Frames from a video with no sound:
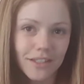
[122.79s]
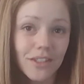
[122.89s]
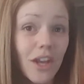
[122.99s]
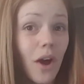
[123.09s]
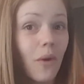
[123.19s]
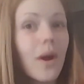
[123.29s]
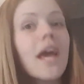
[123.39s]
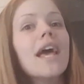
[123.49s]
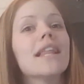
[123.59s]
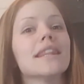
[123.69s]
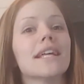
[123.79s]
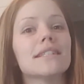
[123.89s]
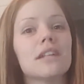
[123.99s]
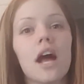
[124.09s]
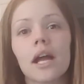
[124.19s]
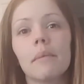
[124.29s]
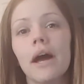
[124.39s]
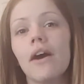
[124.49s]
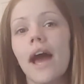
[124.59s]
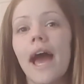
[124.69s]
So let's talk
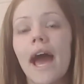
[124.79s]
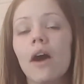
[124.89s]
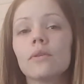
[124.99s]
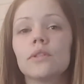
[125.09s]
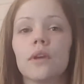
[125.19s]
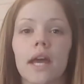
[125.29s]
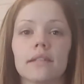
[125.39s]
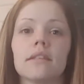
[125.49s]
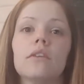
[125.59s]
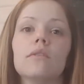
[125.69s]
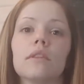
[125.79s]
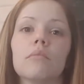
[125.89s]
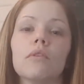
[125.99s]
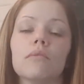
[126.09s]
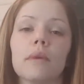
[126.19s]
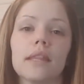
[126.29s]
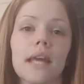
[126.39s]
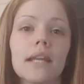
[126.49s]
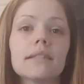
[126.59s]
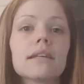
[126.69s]
about how to execute the movement.
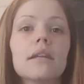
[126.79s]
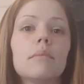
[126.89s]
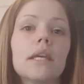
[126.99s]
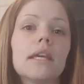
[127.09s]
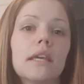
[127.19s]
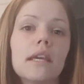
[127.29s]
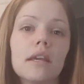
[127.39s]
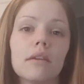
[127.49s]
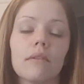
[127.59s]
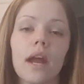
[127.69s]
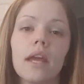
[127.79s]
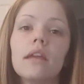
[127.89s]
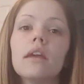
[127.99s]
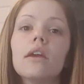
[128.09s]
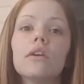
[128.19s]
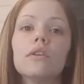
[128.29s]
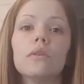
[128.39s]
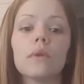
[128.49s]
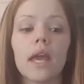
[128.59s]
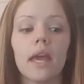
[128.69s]
That is going to be key, right?
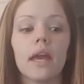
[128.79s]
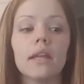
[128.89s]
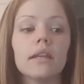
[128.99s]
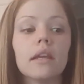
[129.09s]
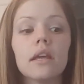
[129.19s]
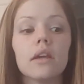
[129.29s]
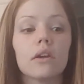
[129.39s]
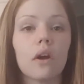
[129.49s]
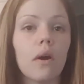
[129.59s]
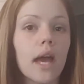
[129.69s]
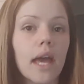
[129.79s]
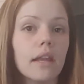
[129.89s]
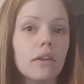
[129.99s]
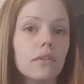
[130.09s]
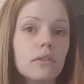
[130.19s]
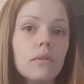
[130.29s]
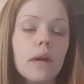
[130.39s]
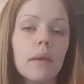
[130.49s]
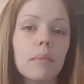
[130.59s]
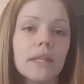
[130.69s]
You can go ahead and do
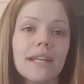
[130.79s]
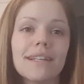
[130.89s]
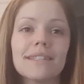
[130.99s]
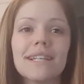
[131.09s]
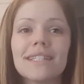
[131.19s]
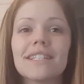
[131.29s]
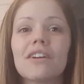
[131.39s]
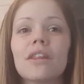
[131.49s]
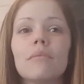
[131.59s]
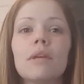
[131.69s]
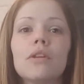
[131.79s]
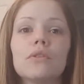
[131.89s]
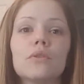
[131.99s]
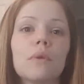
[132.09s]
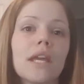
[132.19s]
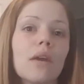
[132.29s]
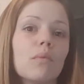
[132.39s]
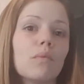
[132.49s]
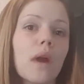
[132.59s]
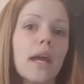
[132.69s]
it, but that doesn't necessarily mean you're doing it
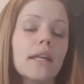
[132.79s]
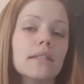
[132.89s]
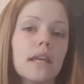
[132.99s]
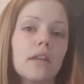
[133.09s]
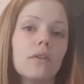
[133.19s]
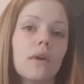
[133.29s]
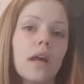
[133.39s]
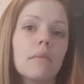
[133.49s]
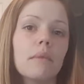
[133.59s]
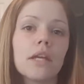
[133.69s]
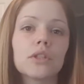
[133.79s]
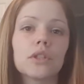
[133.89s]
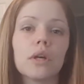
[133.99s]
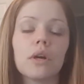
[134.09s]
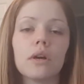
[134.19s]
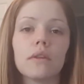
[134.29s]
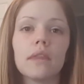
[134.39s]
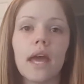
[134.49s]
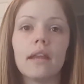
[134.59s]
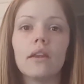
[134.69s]
right, and you got to make sure
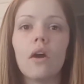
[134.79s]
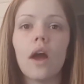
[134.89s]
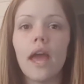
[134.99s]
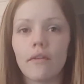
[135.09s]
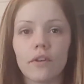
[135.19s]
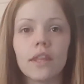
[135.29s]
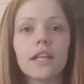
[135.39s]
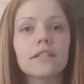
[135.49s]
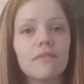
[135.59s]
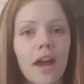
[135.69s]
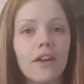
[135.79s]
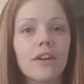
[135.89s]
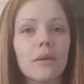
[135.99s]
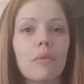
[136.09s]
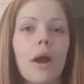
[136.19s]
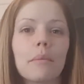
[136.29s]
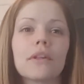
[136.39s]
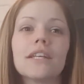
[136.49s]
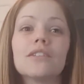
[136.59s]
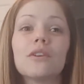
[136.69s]
that everything's firing
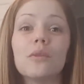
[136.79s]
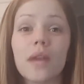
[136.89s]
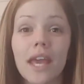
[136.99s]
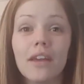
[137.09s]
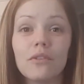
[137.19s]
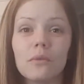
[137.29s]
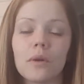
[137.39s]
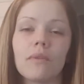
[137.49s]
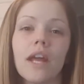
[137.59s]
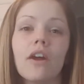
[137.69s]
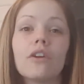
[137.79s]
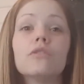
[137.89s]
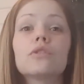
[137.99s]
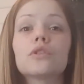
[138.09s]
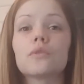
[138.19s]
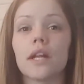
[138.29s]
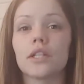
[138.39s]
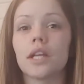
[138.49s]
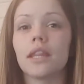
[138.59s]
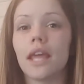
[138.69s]
properly so you can do it right. Are you
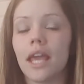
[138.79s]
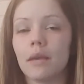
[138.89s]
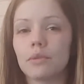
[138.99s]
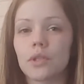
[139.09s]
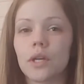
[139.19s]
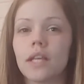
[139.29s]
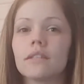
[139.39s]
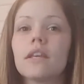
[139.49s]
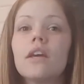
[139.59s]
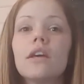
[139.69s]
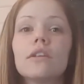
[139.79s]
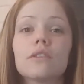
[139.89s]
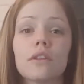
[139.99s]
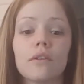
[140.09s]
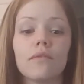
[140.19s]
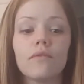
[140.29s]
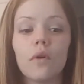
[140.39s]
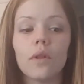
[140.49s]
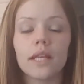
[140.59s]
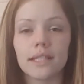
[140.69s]
stretching the hamstrings to their
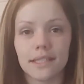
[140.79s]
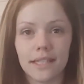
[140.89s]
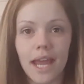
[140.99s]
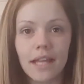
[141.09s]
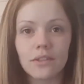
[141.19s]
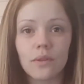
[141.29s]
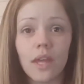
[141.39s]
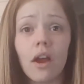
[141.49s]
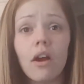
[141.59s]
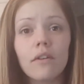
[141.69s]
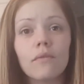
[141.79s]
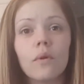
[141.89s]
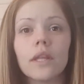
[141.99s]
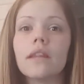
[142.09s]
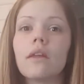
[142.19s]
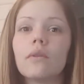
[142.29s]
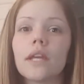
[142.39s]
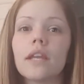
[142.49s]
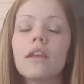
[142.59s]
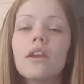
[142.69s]
full extent so they are fully
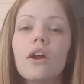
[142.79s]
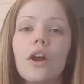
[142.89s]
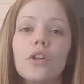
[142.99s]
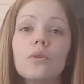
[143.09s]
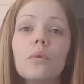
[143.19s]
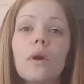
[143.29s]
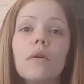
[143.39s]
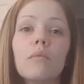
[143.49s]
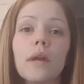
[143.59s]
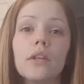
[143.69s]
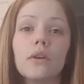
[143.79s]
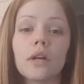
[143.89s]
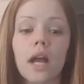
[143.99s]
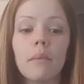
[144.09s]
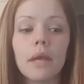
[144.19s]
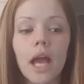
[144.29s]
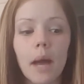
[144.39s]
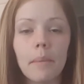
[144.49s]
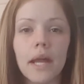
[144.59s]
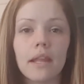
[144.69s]
loaded? Are you, when you're coming
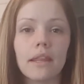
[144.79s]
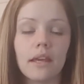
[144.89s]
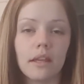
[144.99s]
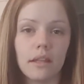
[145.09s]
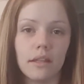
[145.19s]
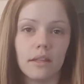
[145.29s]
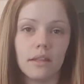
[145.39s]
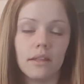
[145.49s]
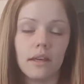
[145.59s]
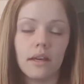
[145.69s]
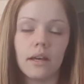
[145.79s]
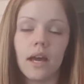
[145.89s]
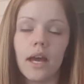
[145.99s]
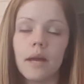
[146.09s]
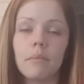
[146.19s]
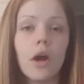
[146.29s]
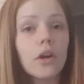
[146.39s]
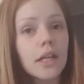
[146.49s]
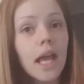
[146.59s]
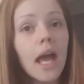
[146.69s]
up out of the
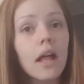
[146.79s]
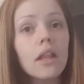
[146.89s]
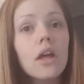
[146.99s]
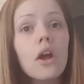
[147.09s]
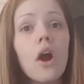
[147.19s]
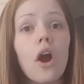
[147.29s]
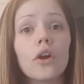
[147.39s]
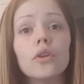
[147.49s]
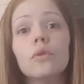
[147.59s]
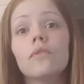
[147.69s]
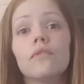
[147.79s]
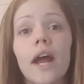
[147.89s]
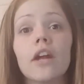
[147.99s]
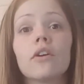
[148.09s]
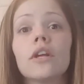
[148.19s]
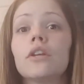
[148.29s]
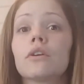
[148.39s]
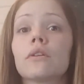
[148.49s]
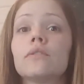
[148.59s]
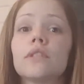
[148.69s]
RDL, are you firing
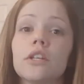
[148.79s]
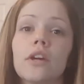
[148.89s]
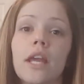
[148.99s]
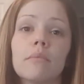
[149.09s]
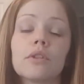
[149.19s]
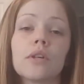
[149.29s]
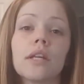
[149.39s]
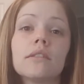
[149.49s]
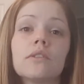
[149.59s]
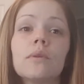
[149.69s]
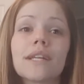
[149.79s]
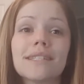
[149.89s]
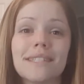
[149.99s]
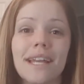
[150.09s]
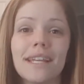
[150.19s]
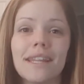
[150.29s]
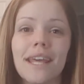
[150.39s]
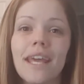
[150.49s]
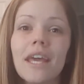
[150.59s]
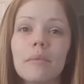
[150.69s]
your glutes and your hamstrings to extend at
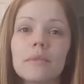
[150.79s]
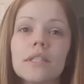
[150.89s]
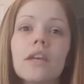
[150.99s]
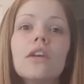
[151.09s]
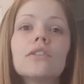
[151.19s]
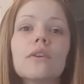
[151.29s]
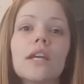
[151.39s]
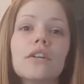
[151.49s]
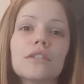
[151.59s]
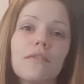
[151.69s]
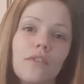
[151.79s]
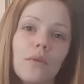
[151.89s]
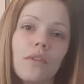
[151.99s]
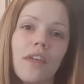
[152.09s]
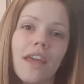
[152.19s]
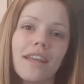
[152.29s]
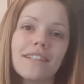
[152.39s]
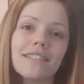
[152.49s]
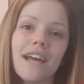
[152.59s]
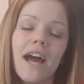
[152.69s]
the hips? So here's a few
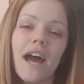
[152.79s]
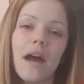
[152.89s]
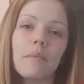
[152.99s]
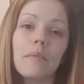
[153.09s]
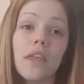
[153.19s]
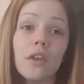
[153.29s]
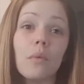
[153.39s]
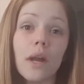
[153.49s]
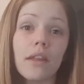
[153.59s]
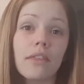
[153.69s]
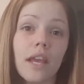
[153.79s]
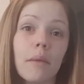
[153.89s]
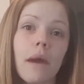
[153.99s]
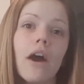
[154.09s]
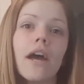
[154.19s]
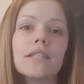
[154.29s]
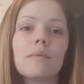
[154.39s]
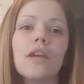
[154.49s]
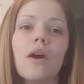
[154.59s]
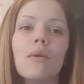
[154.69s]
things that you want to think about as
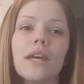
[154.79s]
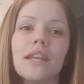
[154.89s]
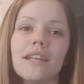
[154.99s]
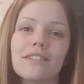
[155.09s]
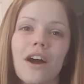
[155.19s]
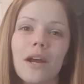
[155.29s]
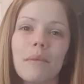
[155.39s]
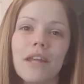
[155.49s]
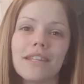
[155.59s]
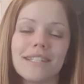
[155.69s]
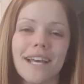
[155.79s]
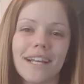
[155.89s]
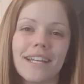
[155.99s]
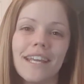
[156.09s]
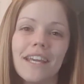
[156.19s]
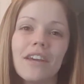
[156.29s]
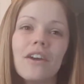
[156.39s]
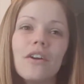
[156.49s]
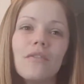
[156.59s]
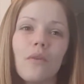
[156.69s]
we go in and talk about the technique
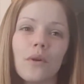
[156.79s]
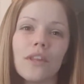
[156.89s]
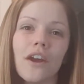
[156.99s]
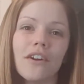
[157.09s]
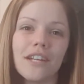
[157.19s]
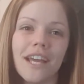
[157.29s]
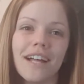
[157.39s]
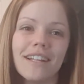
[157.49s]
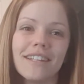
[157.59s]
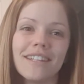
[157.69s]
for the RDL.